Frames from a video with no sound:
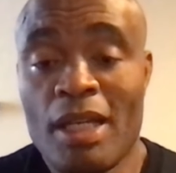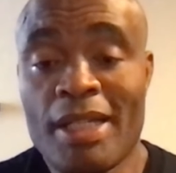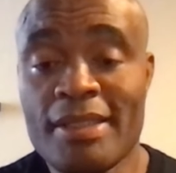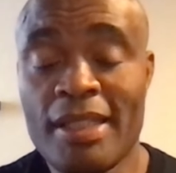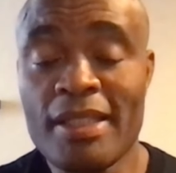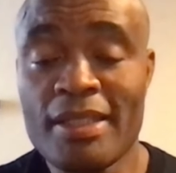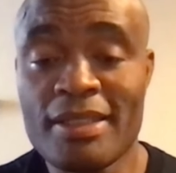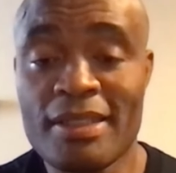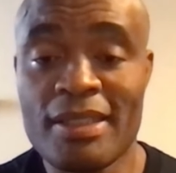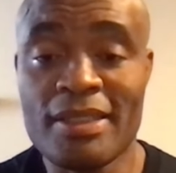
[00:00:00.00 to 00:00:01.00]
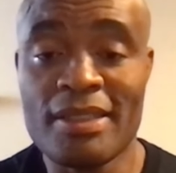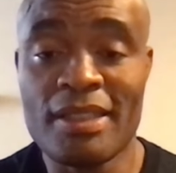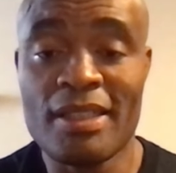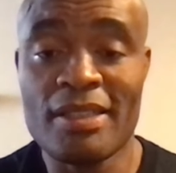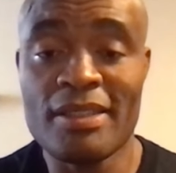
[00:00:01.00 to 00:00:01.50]
I think is
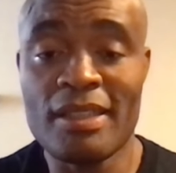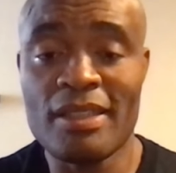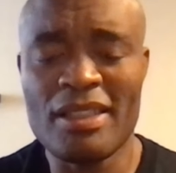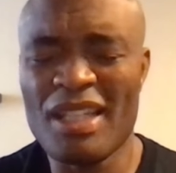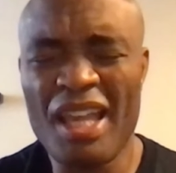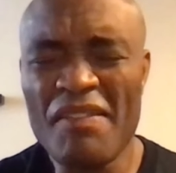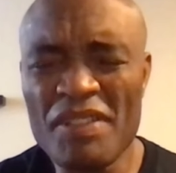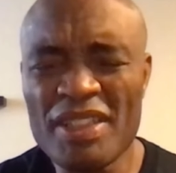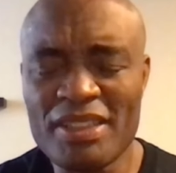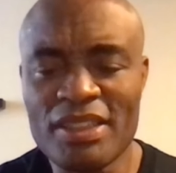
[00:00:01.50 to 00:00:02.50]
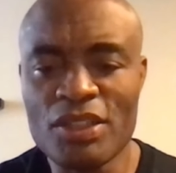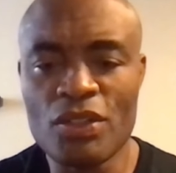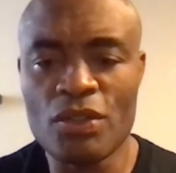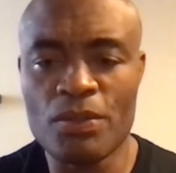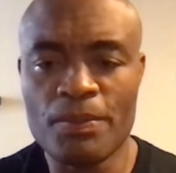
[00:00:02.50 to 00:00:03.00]
every
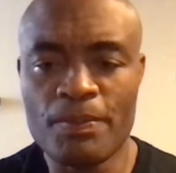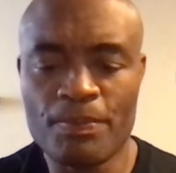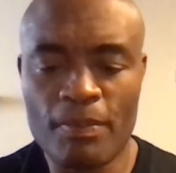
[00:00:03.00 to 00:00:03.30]
single